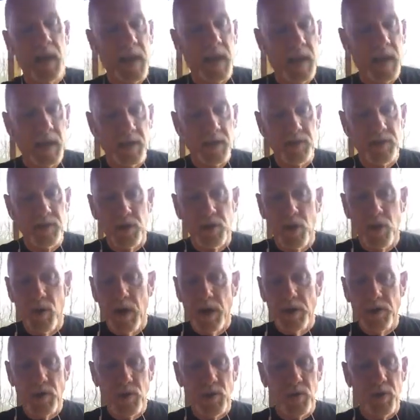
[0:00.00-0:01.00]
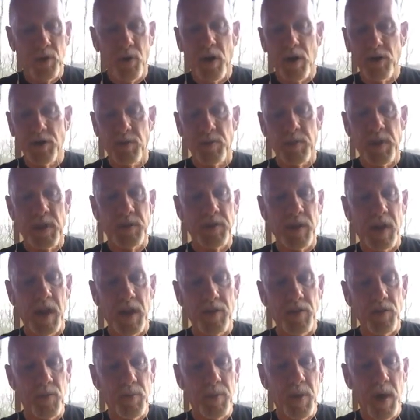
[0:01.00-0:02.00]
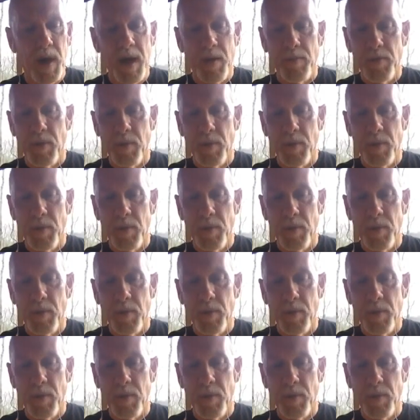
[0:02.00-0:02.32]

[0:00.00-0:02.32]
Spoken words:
And so there are some things that I do buy, but